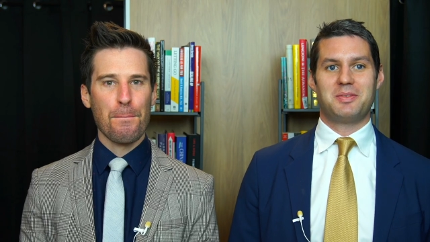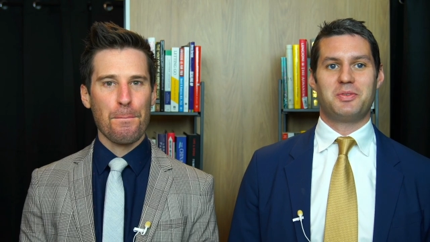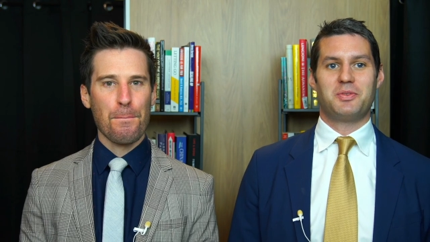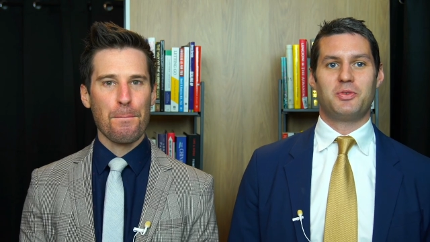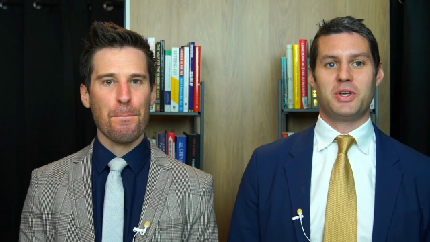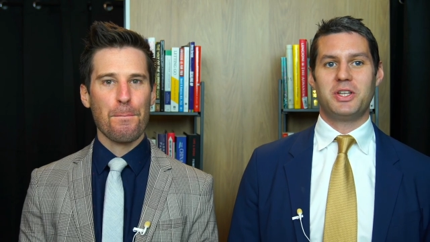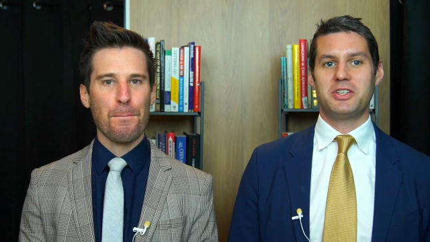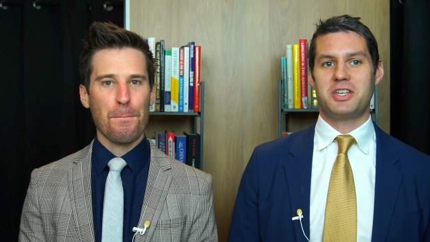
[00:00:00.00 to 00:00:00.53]

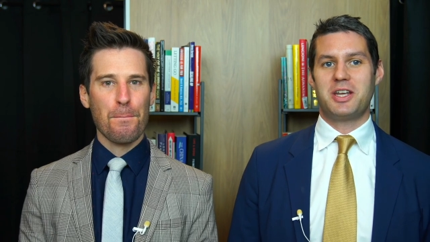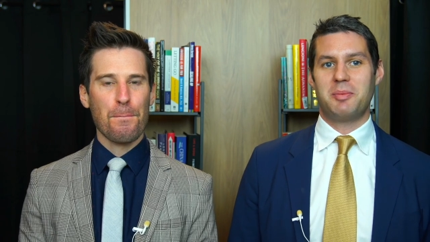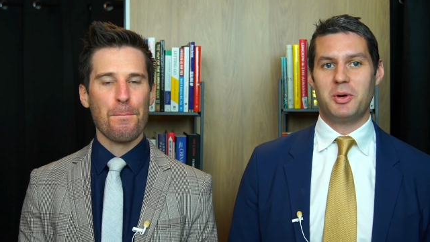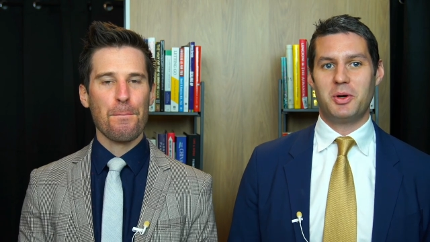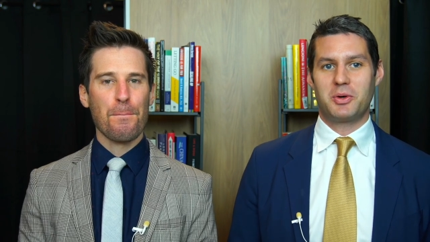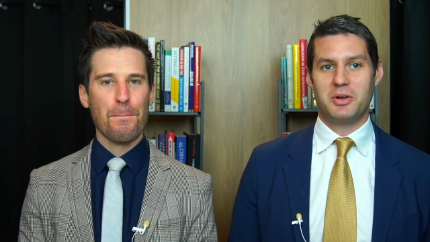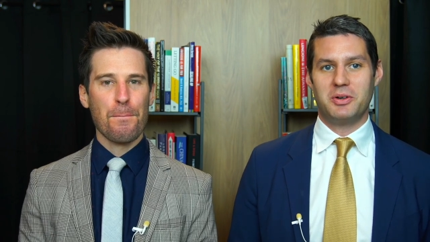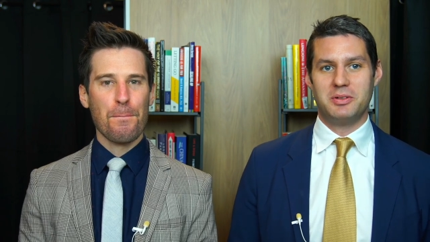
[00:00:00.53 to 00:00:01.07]
Speaker 1: real estate
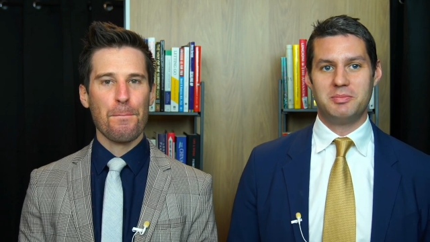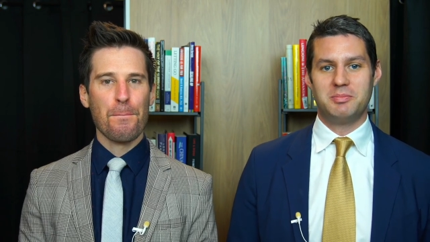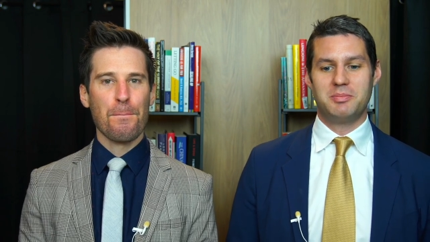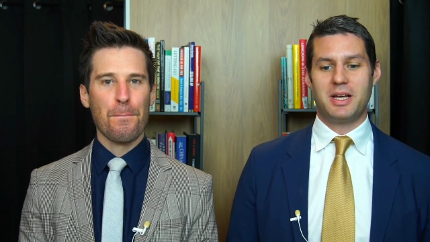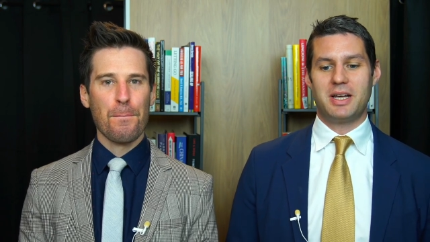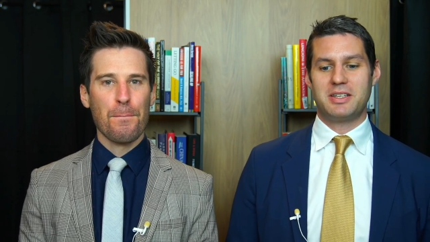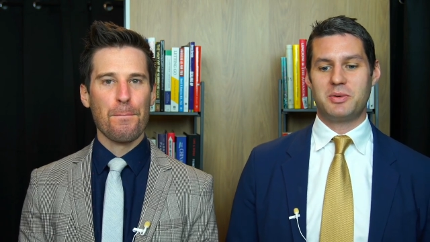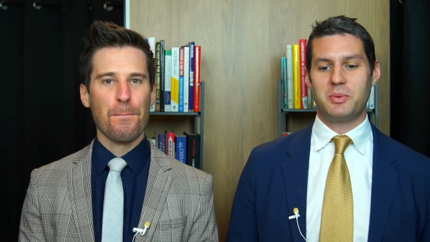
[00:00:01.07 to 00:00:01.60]
mogul,
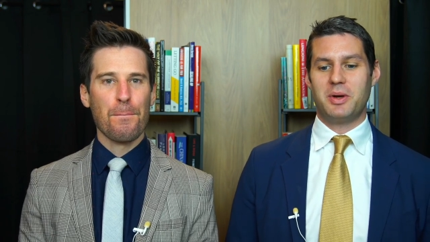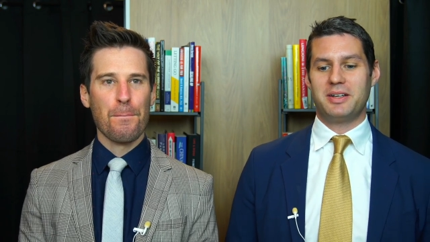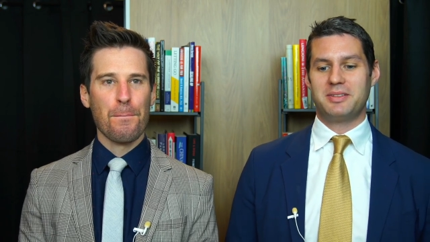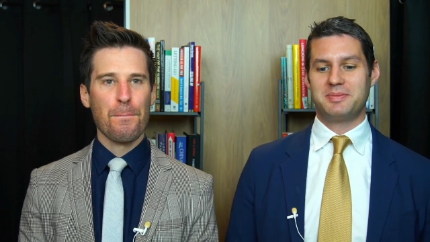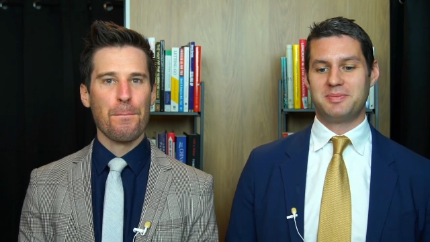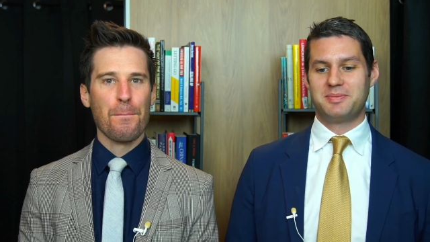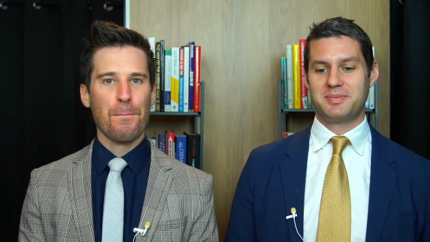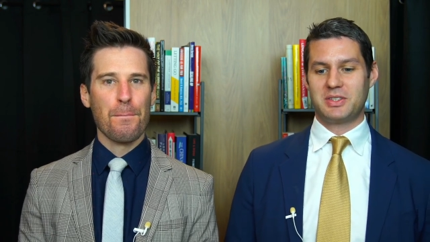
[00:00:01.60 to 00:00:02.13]
passed away.
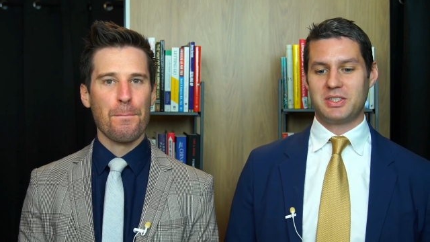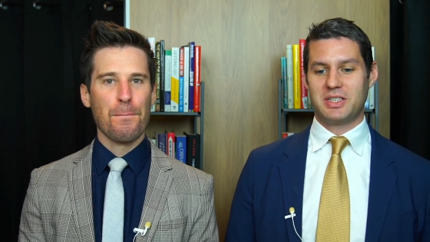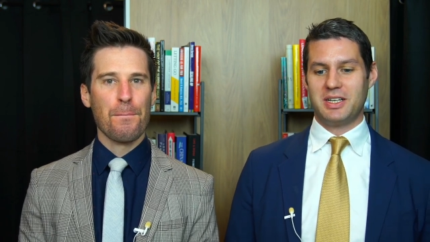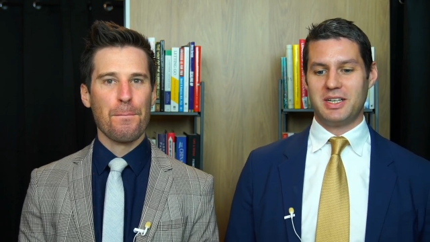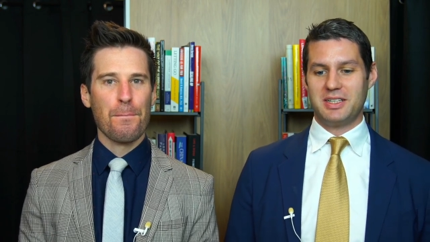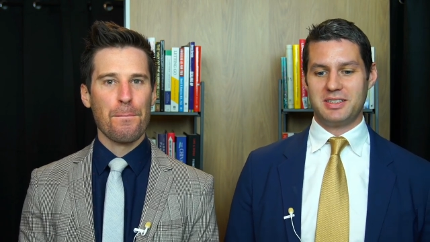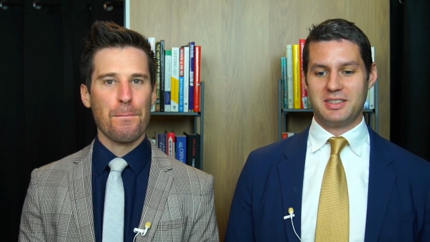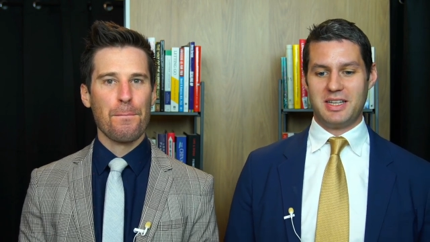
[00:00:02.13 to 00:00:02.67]

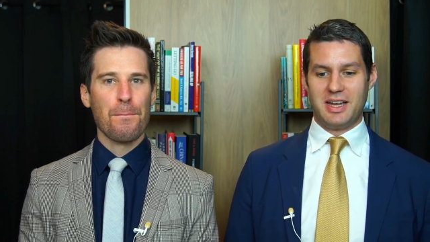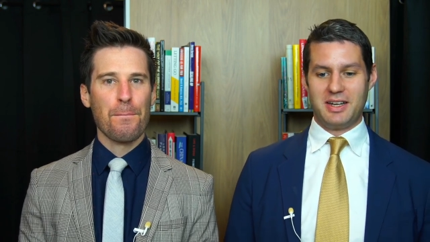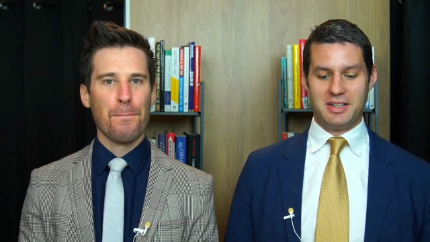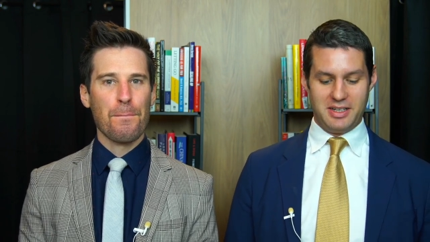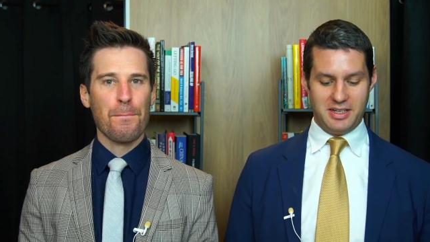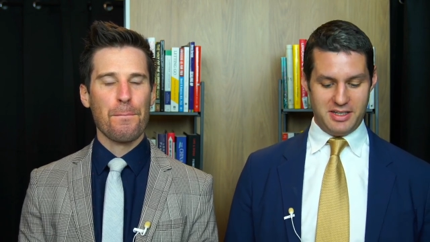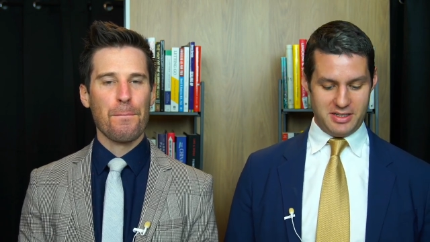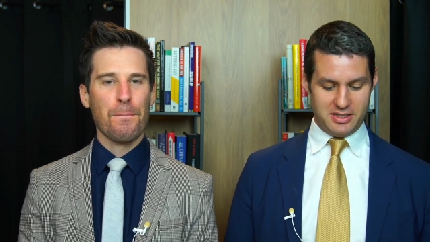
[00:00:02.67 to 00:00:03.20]
That
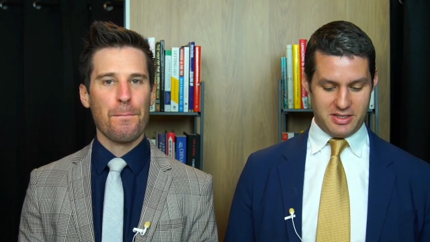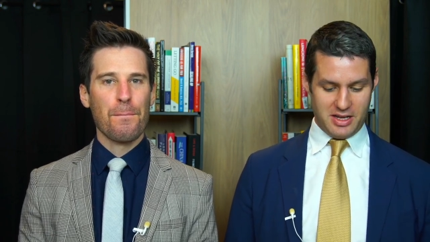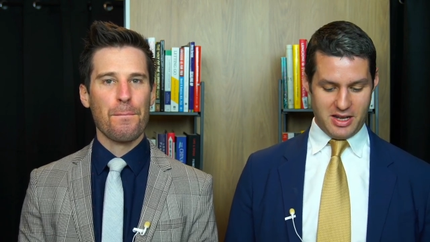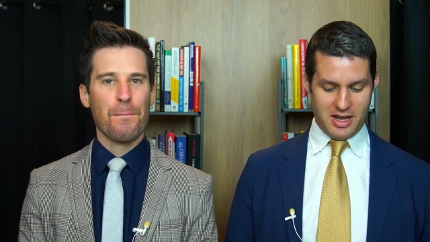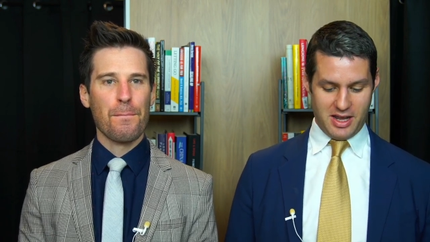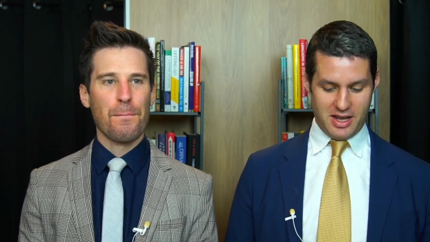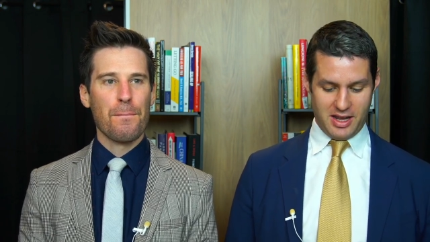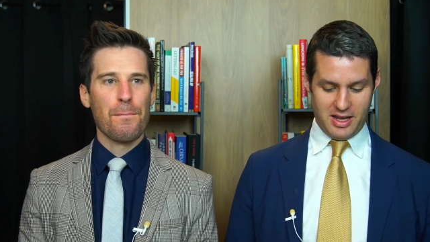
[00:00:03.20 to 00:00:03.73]
is
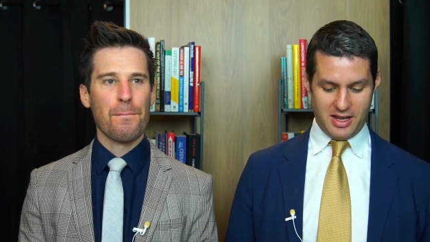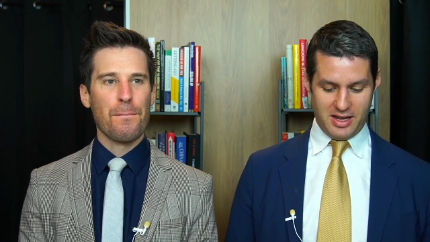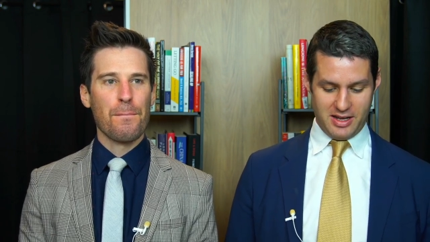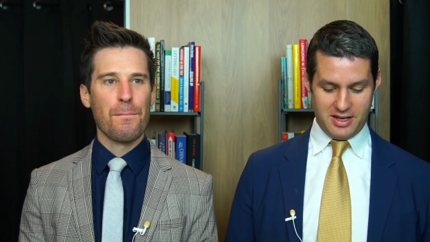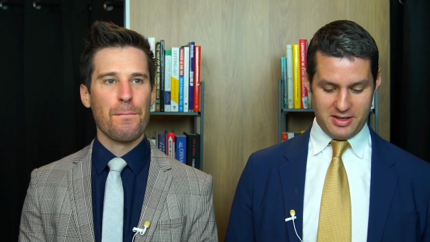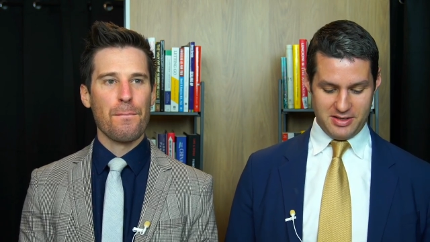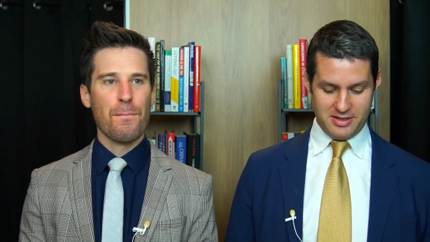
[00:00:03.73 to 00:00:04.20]
a